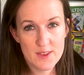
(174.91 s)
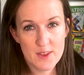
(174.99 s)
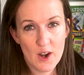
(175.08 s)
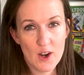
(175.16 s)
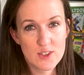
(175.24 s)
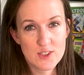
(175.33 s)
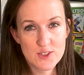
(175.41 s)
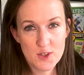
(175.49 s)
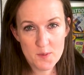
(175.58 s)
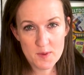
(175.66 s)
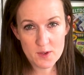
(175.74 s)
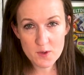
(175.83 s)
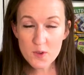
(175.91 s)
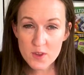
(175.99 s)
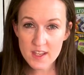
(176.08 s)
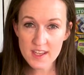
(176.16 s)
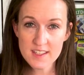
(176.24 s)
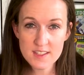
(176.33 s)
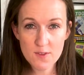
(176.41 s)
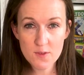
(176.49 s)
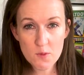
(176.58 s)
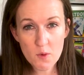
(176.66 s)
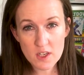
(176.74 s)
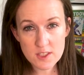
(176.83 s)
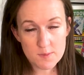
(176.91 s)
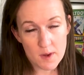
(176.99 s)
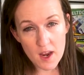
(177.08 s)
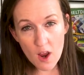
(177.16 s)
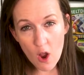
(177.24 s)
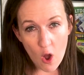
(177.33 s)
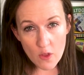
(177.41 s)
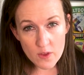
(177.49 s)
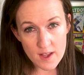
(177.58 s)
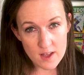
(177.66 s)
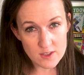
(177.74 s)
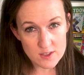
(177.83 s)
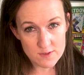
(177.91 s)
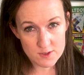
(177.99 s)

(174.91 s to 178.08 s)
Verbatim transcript: There are so many cool things. If you watched my All the Colors of